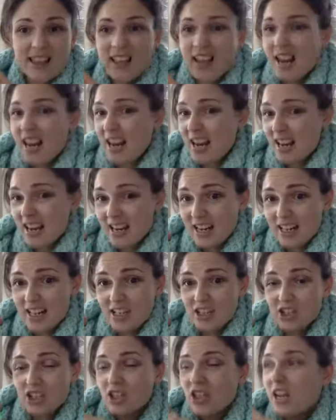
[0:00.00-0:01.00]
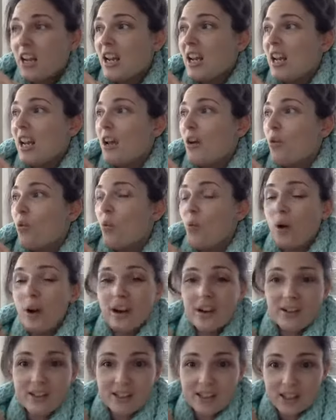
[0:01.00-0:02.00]
the age,
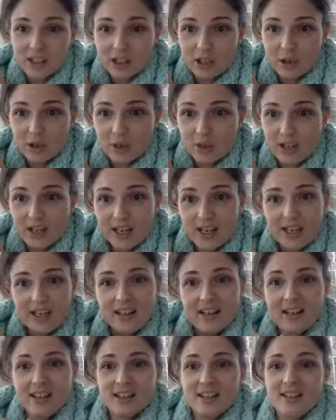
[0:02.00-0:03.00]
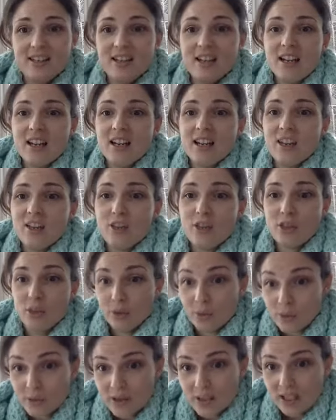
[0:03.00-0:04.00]
where it's located,
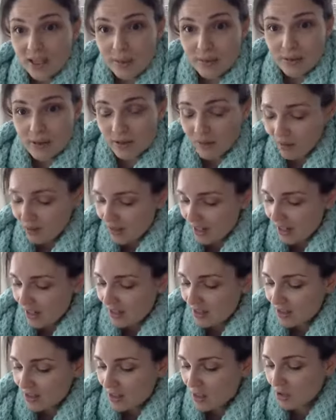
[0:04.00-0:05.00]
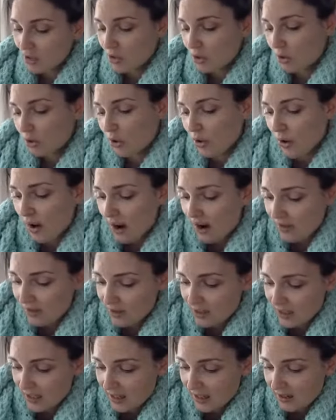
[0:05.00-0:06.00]
those types of things. So you have
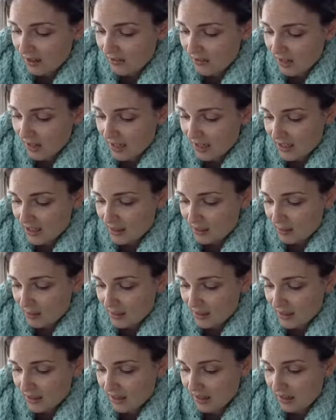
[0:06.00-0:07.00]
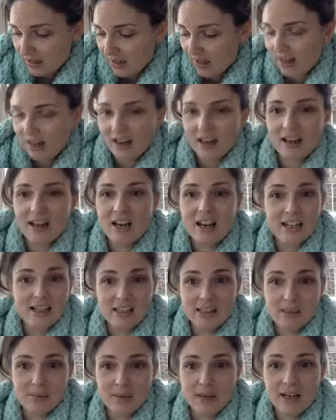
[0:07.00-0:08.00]
to give an estimate.
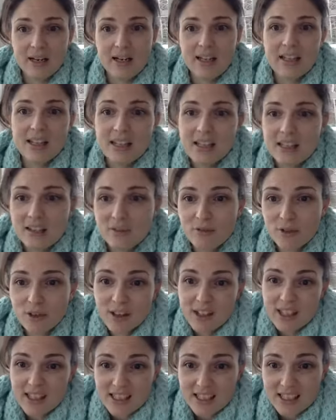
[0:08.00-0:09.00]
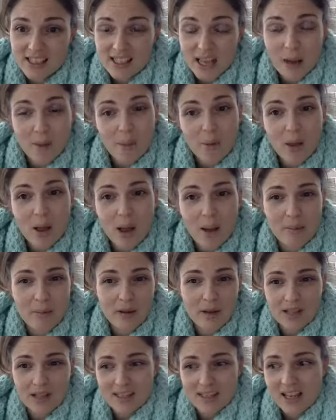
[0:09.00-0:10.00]
For this example, I'm
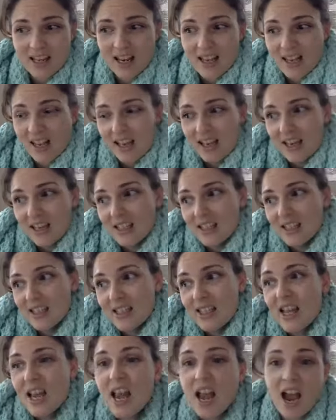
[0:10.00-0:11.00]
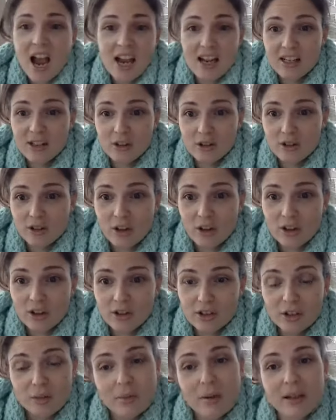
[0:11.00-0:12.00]
going to say that it's
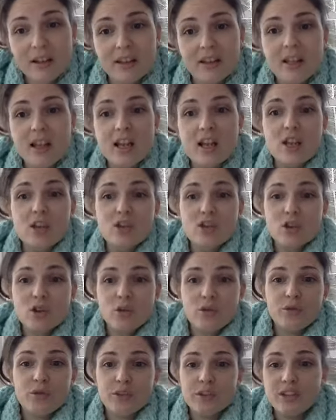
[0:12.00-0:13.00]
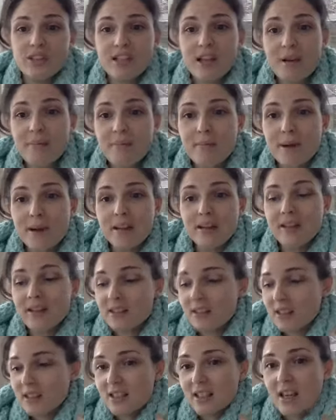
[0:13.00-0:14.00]
$100 a month. So for some
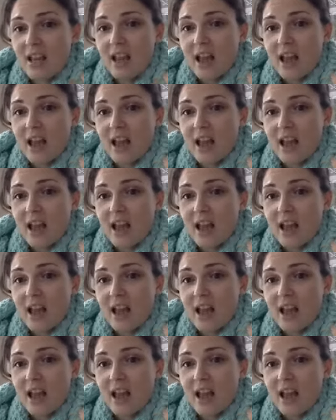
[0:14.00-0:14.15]
months,